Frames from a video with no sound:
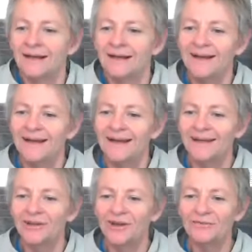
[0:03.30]

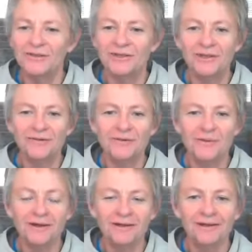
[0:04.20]
Good afternoon,
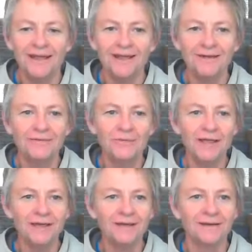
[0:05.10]
everyone. End of the
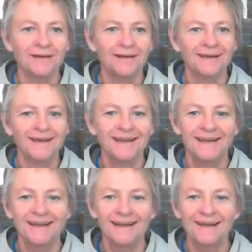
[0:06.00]
week.
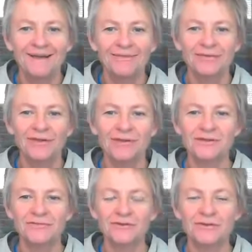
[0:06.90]
For
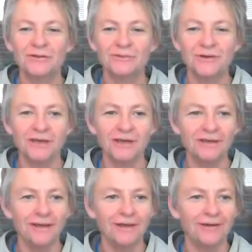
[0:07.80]
those of you still
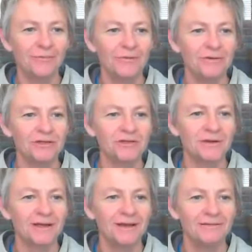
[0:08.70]
working, I hope you
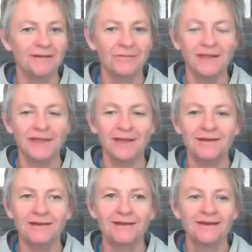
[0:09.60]
enjoy a lovely
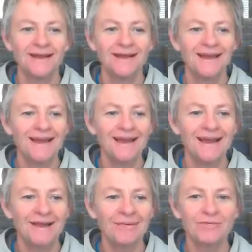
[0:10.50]
weekend.
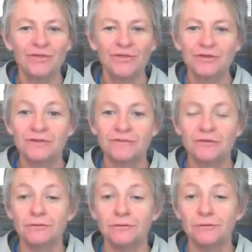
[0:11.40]
For those of
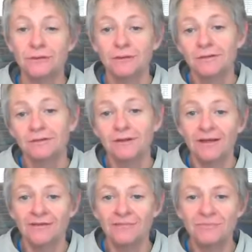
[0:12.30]
you that
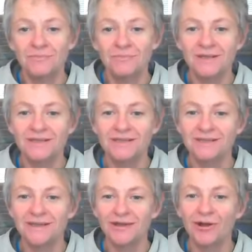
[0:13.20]
have been
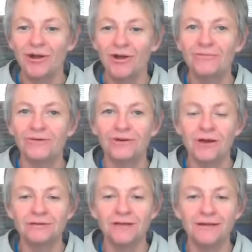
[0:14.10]
sitting at home for
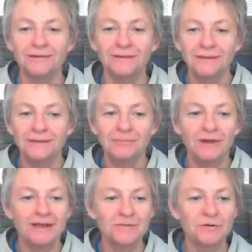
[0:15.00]
lockdown,
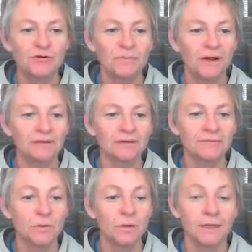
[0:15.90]
my husband remarked
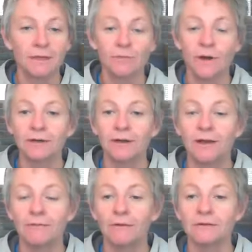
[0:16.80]
this morning that one
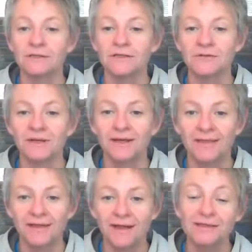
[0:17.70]
day rolls into
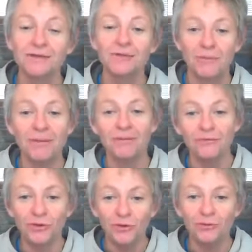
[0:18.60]
another. I said, well, maybe
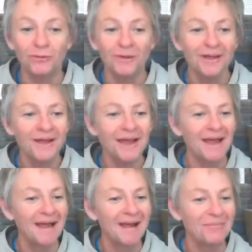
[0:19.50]
for you,
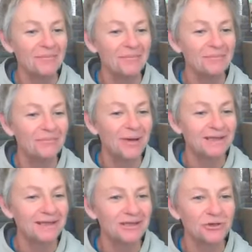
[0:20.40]

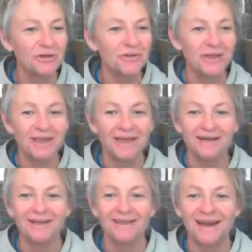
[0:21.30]
but enjoy the
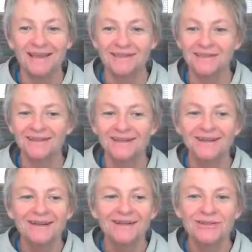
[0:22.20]
weekend nonetheless.
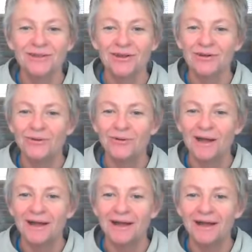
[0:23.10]
So,
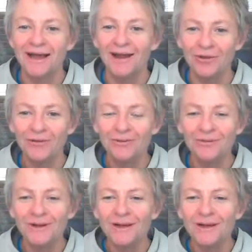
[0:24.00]
hello.